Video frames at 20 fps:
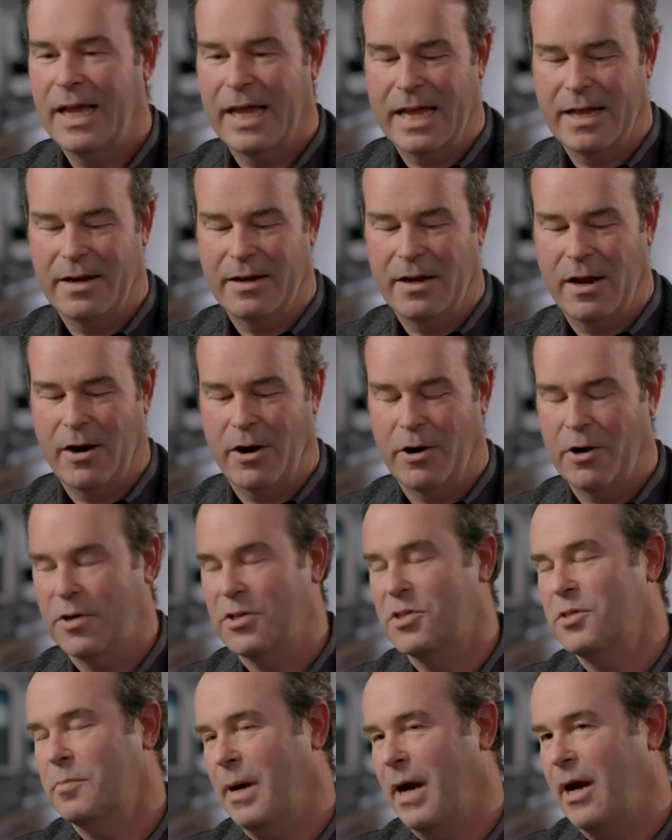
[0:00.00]
and are
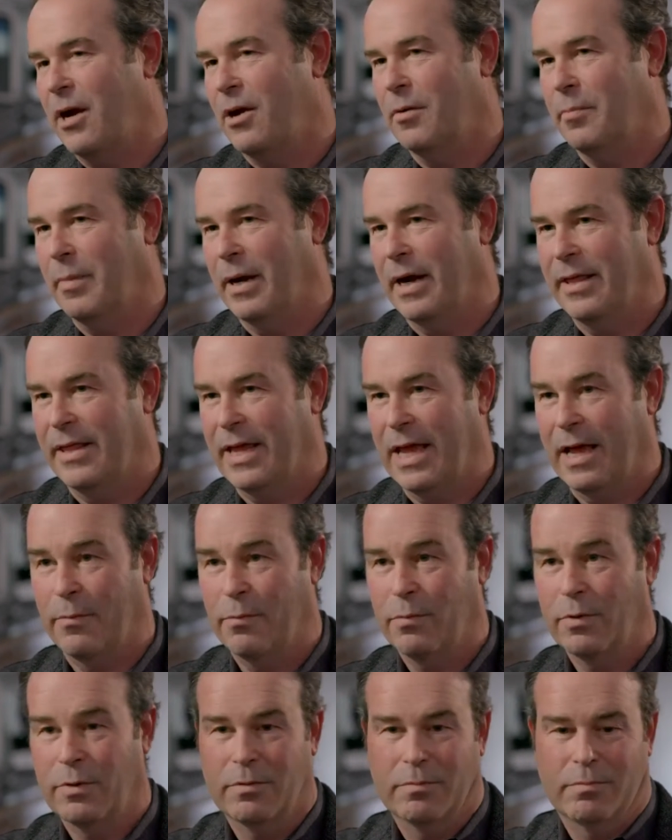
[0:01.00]
inspired by
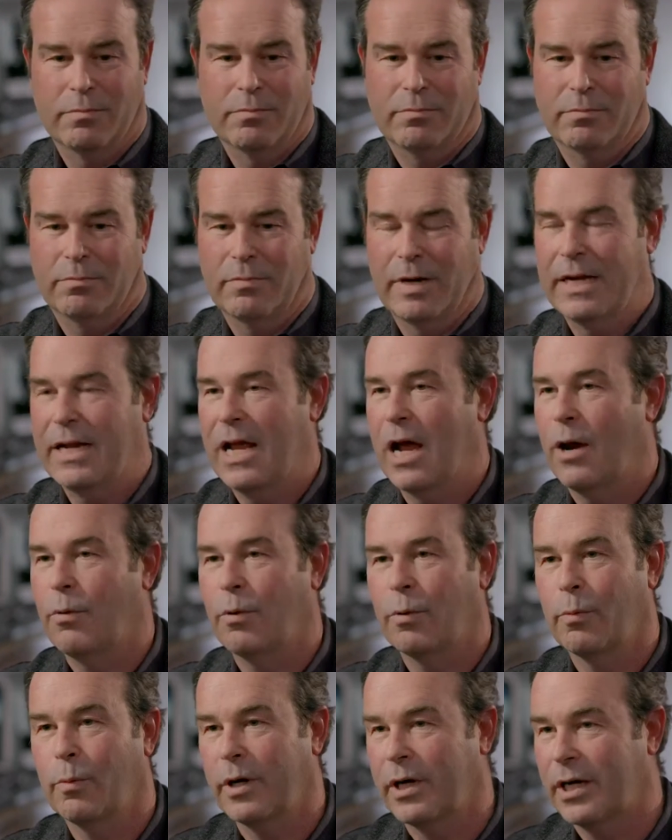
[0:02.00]
that, we're right now
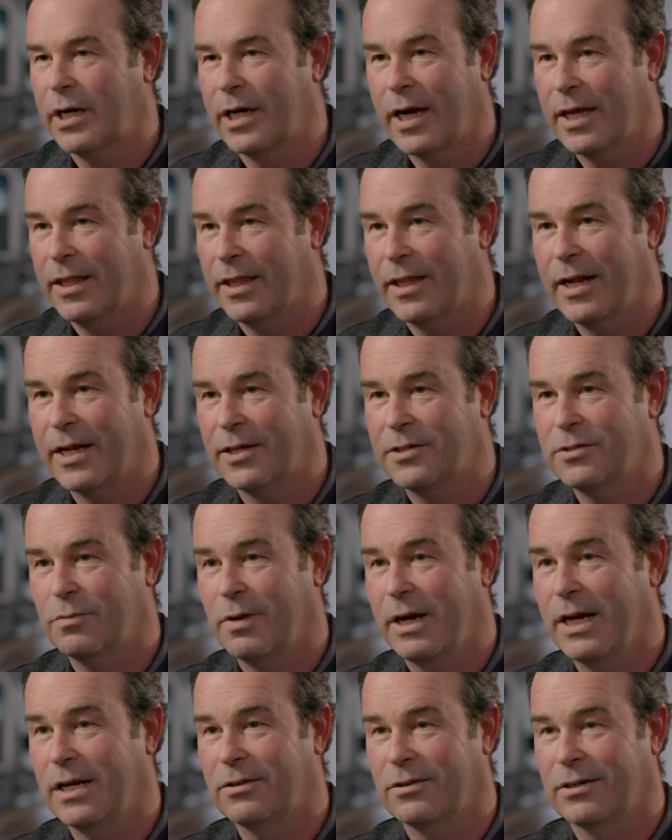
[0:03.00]
we're working on the next
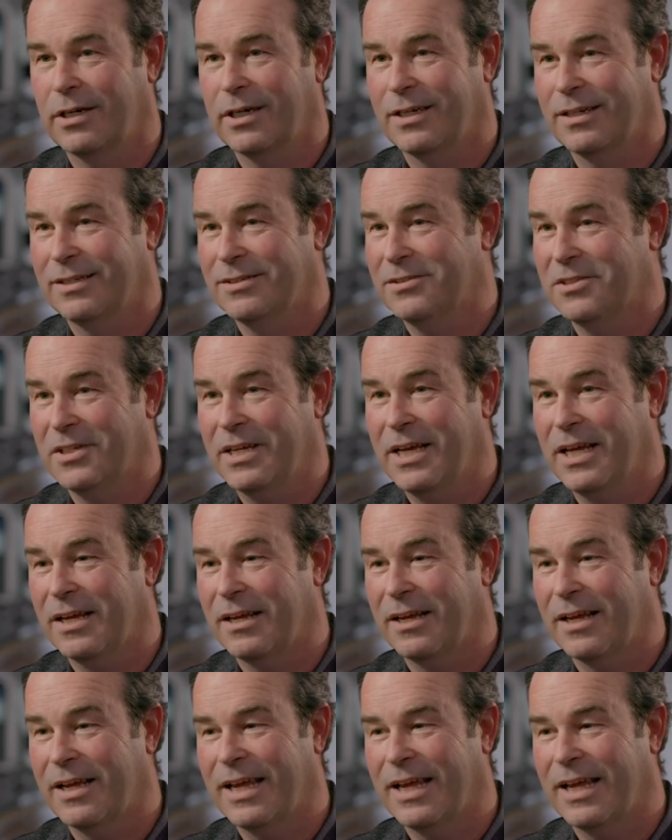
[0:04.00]
Wrangler, I can say.